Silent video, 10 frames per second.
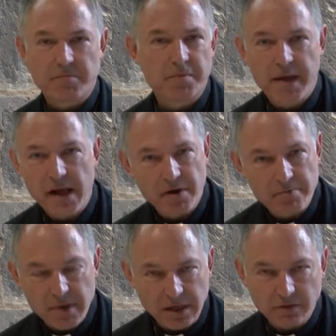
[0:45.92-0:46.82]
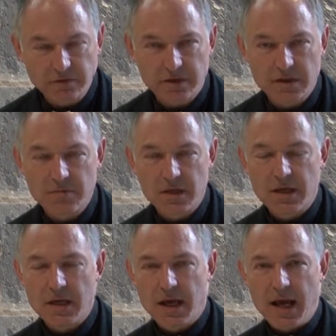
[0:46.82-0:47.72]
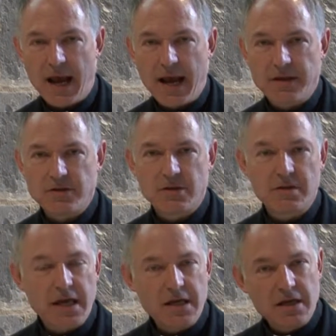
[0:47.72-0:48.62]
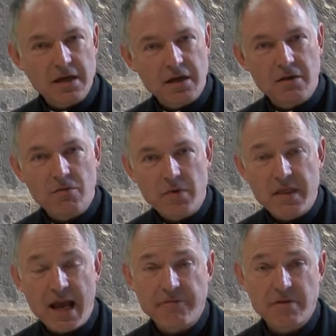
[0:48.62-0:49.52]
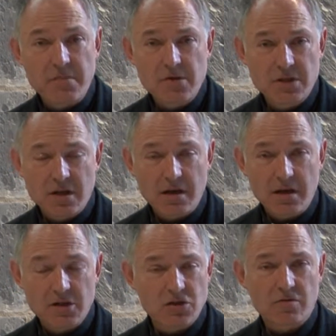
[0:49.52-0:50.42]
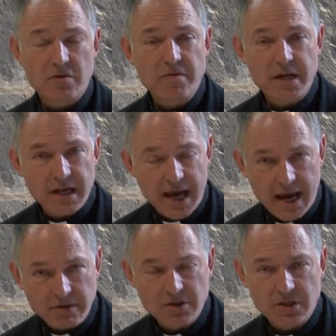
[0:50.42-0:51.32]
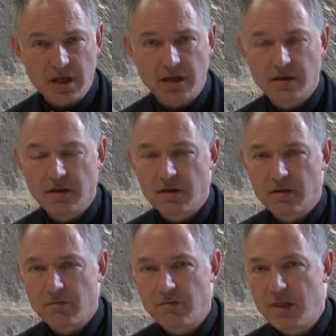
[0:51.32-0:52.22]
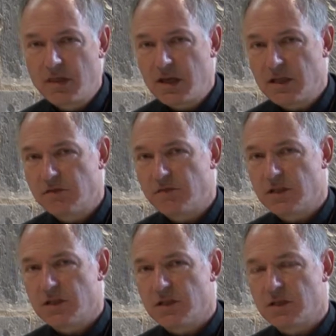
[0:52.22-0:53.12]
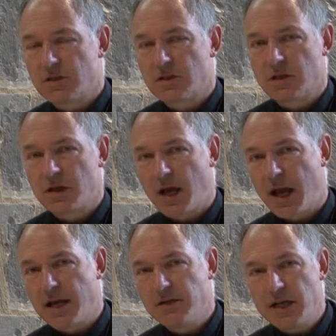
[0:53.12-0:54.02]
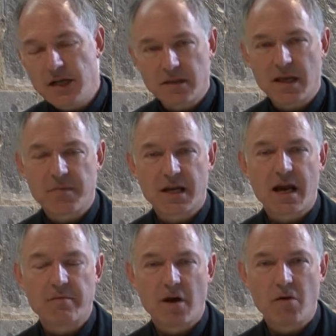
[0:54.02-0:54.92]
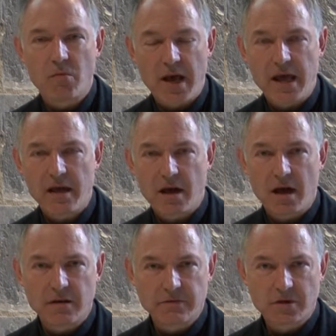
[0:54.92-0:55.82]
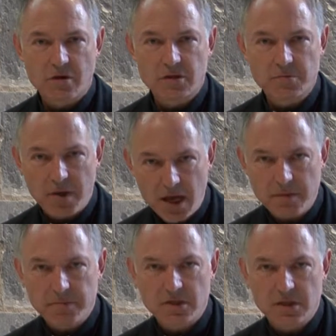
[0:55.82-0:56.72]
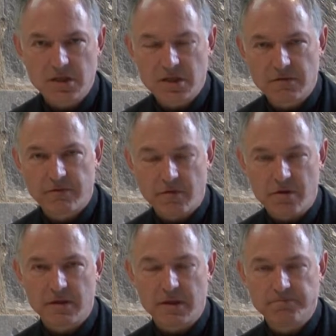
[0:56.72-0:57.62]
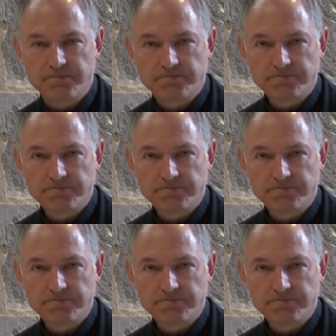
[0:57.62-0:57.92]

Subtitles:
prepare a meal for them, and when they have a most extraordinary encounter with these visitors, and in it they become aware of God's purposes for them.